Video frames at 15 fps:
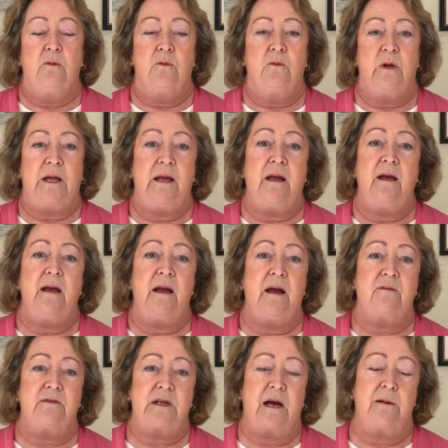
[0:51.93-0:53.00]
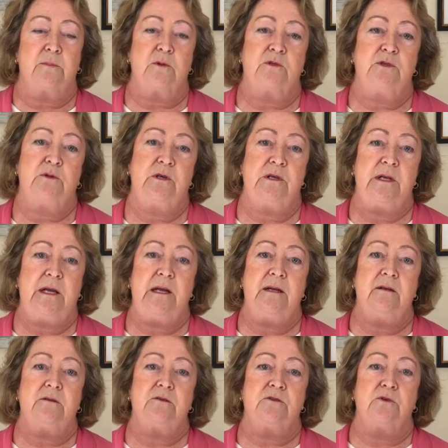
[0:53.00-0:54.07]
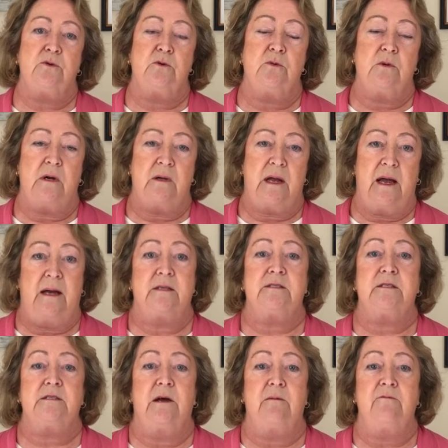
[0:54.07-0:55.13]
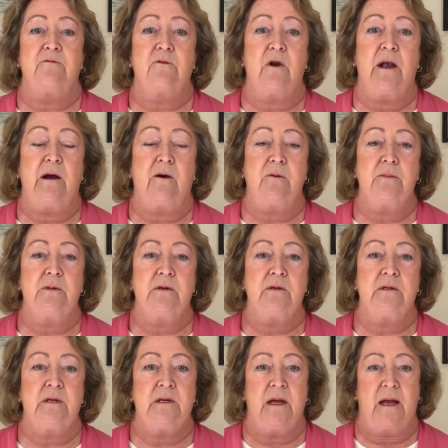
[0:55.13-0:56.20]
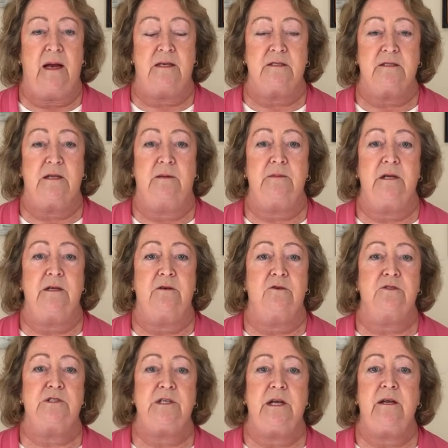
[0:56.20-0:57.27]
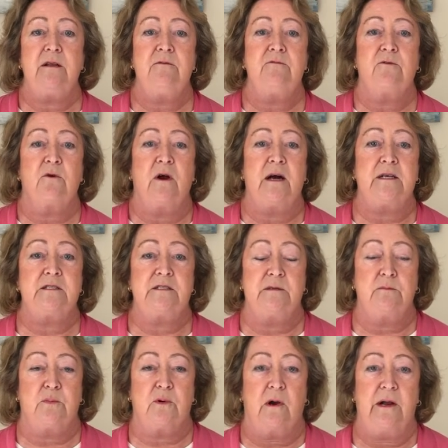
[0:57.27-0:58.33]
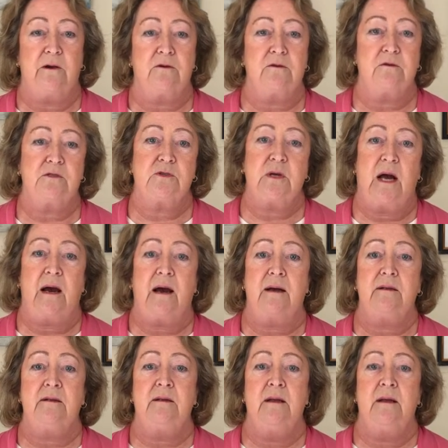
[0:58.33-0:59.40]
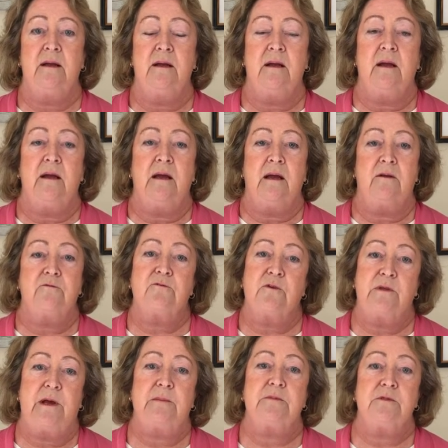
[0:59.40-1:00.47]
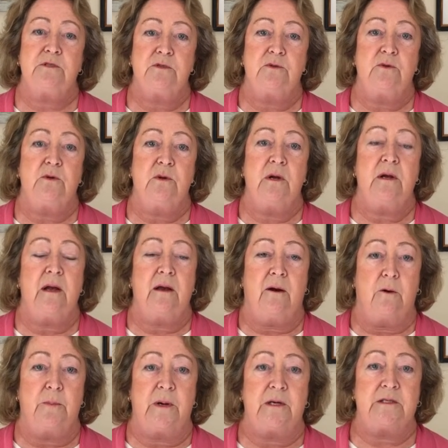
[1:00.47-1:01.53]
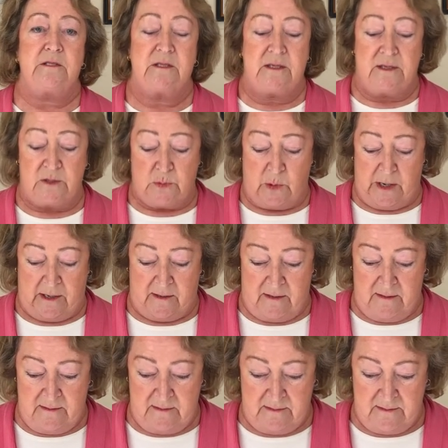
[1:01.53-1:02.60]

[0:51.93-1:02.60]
we have an opportunity to ask them for help, ask them to intercede for us in prayer to God, and for them to help us as well.